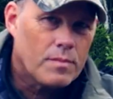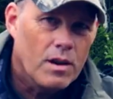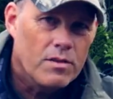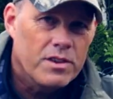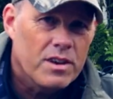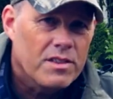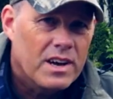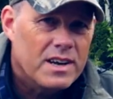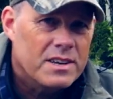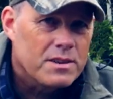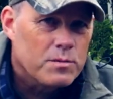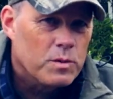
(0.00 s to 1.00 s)
On the other
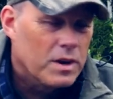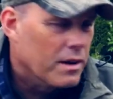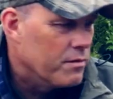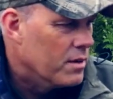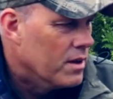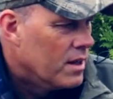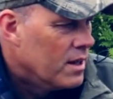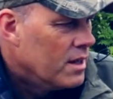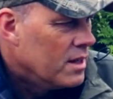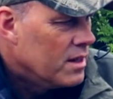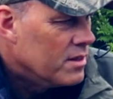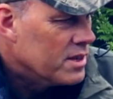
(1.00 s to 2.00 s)
hand, we have
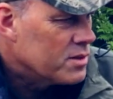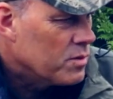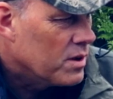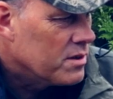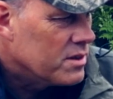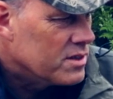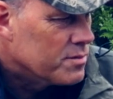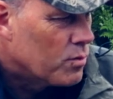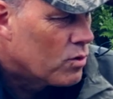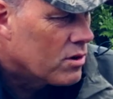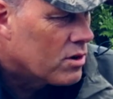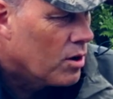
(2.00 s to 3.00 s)
this one. It's a
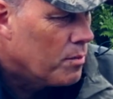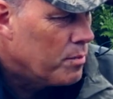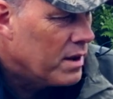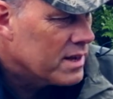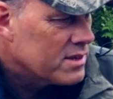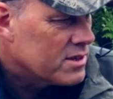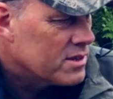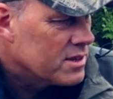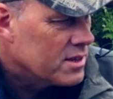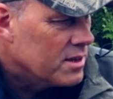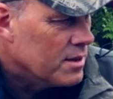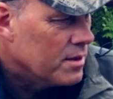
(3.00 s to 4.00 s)
more complex
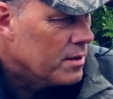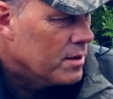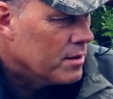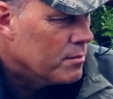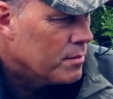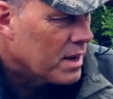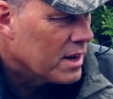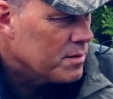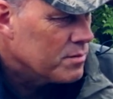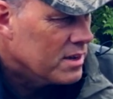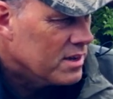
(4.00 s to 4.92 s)
mechanism.